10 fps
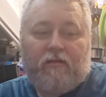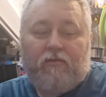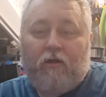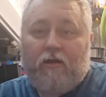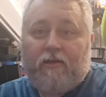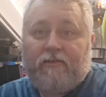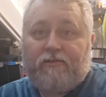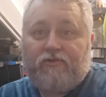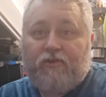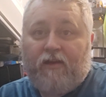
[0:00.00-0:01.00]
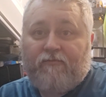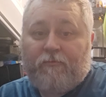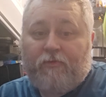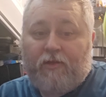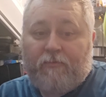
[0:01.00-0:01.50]
lined
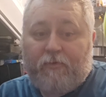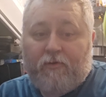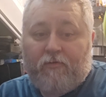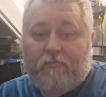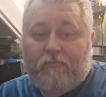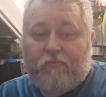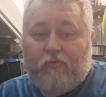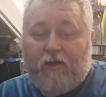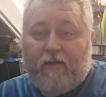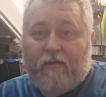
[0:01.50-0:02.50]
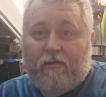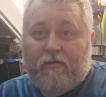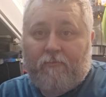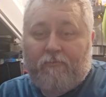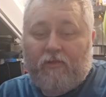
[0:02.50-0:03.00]
drafting paper,
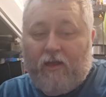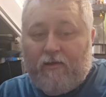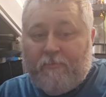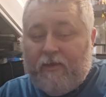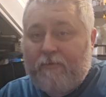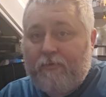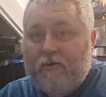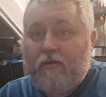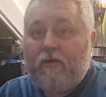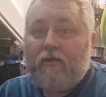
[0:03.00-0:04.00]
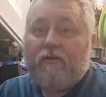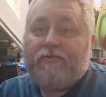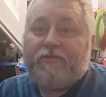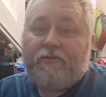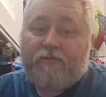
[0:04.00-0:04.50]
block paper,
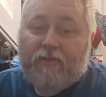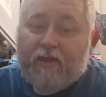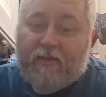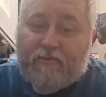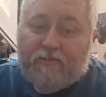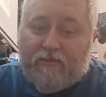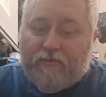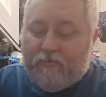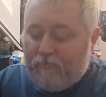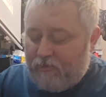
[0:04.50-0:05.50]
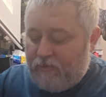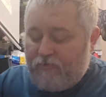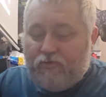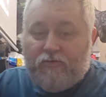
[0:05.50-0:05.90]
so that when you